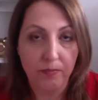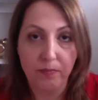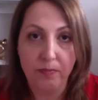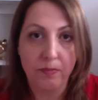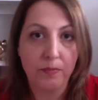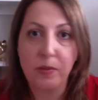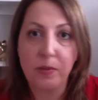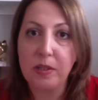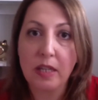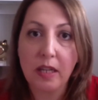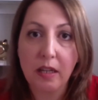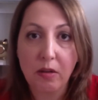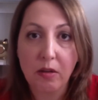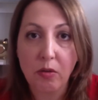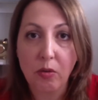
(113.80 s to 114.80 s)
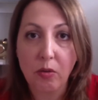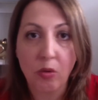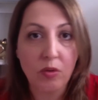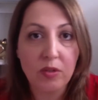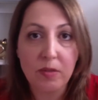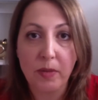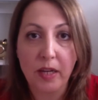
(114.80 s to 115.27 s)
particular
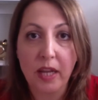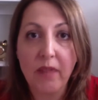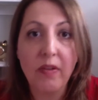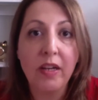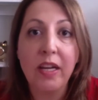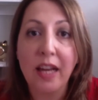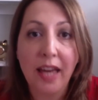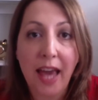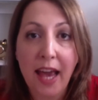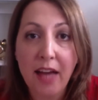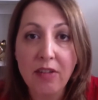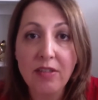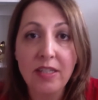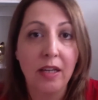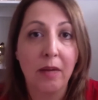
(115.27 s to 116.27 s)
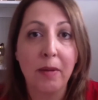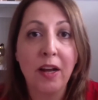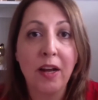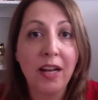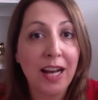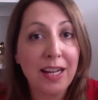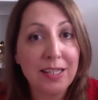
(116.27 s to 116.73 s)
course. But even in accounting, I mean, I
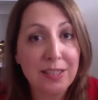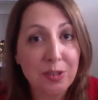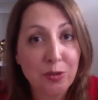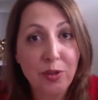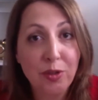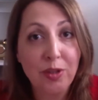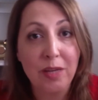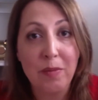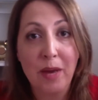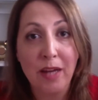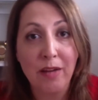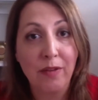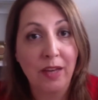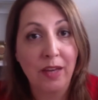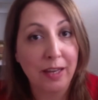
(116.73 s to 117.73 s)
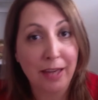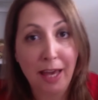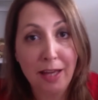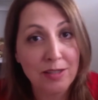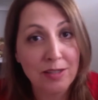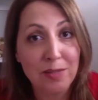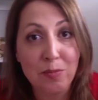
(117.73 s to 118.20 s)
can't tell you the amount of
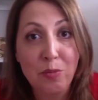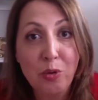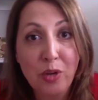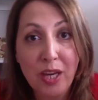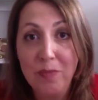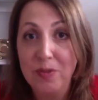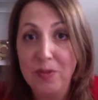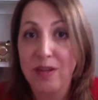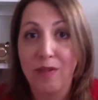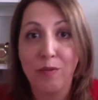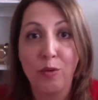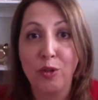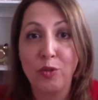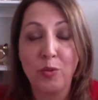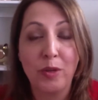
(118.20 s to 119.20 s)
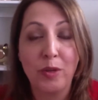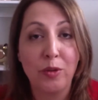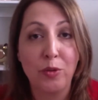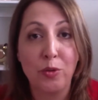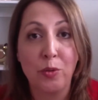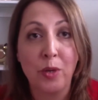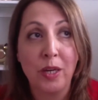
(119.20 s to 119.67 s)
accountants and bookkeepers I've worked with
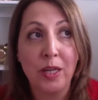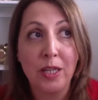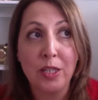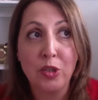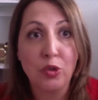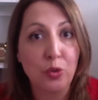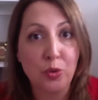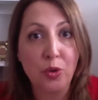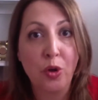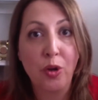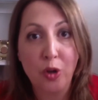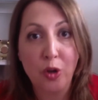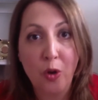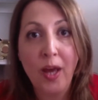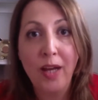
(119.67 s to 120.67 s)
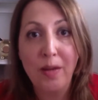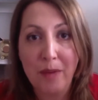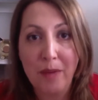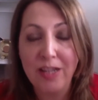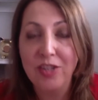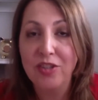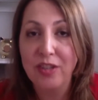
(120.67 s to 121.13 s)
who do not know how to
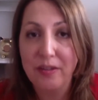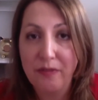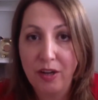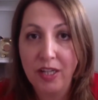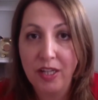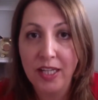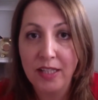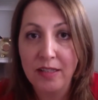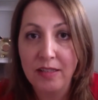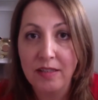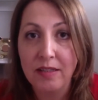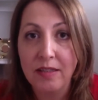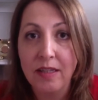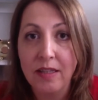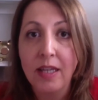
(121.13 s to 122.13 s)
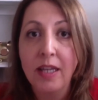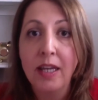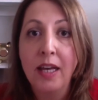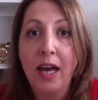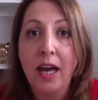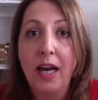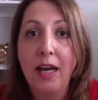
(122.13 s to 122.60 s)
manage their finances.
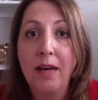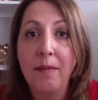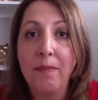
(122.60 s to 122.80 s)
Um,